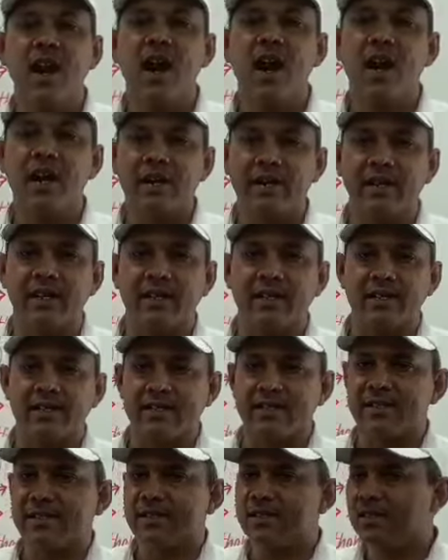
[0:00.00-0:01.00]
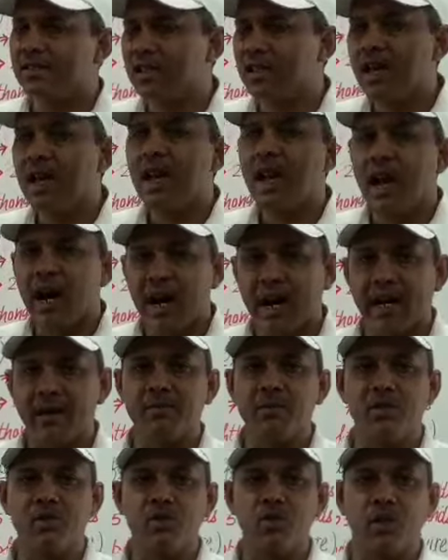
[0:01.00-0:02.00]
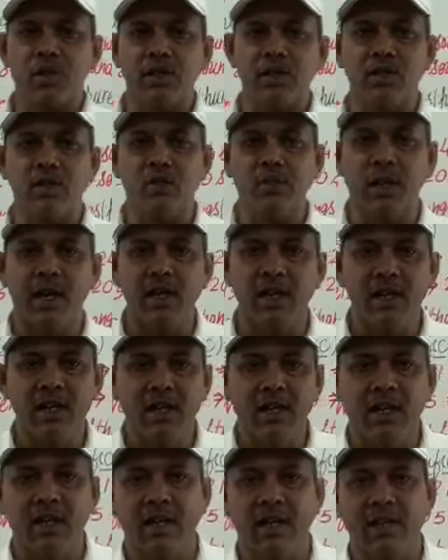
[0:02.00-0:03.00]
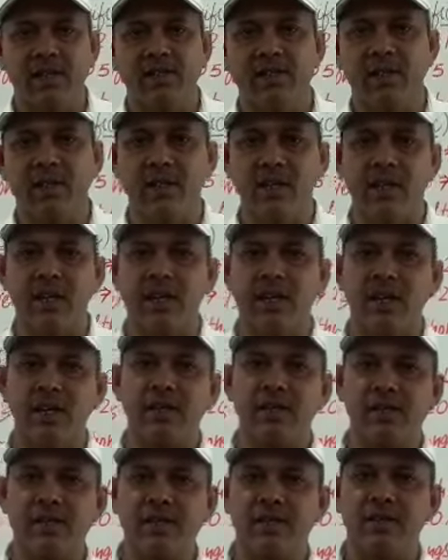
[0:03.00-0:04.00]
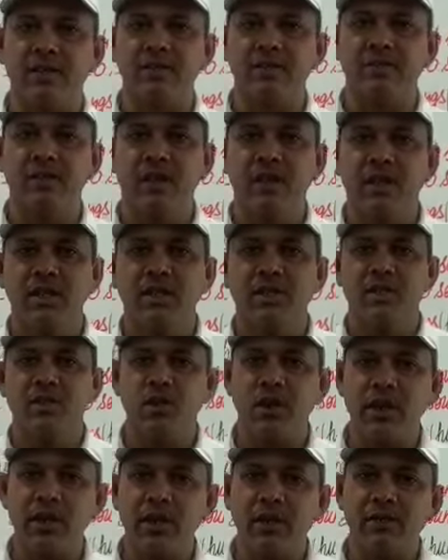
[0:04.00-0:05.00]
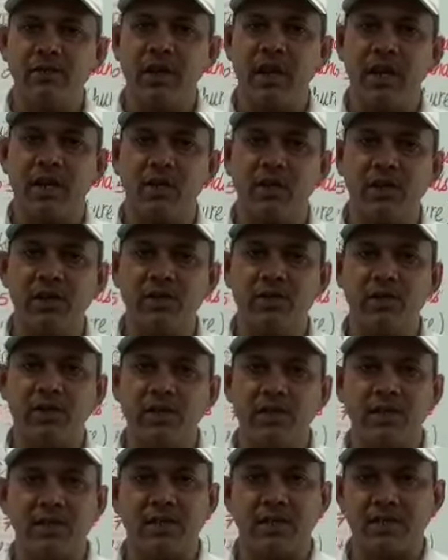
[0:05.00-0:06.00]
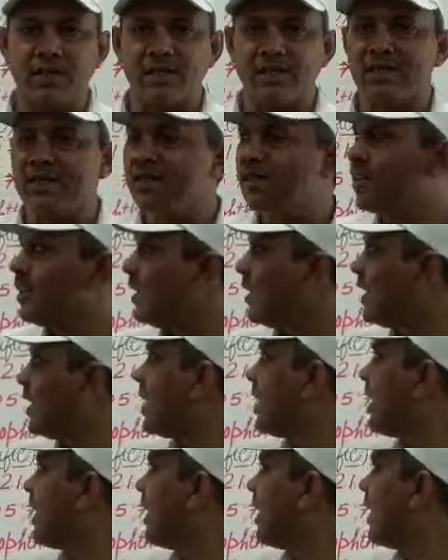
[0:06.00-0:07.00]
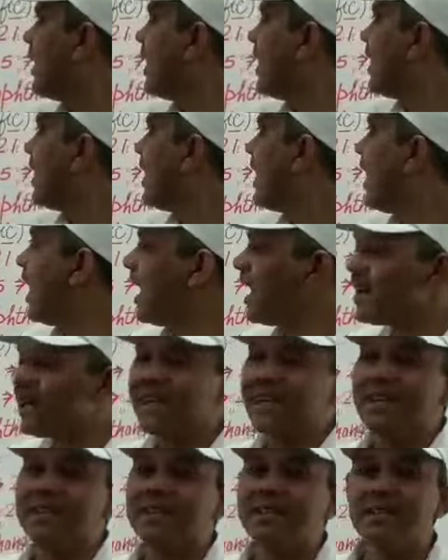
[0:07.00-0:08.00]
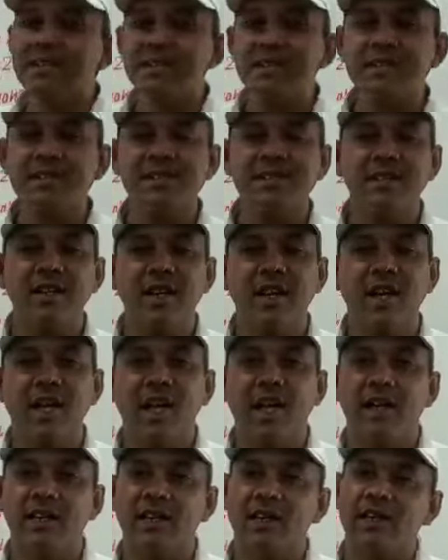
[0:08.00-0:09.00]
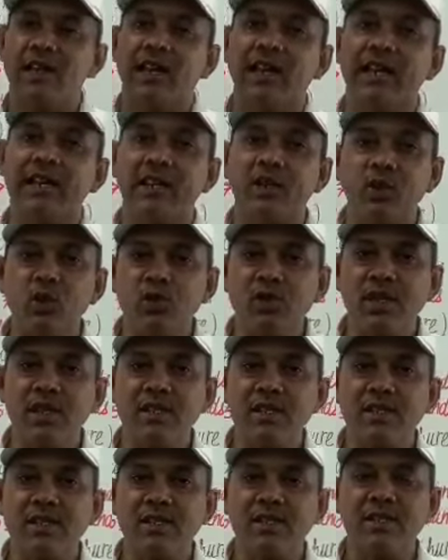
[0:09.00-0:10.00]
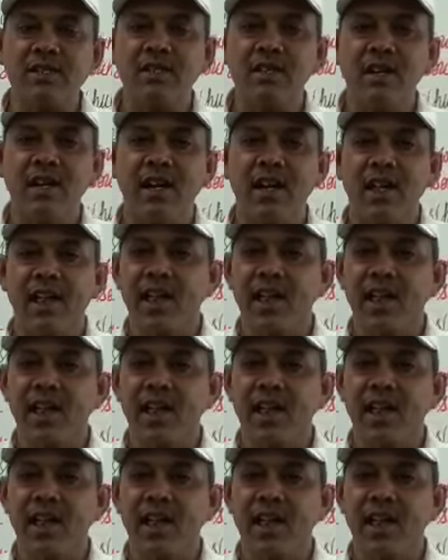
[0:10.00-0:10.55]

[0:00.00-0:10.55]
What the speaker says: Articles. I am Surender Kumar, lecturer in English. Today we are going to discuss articles, their uses,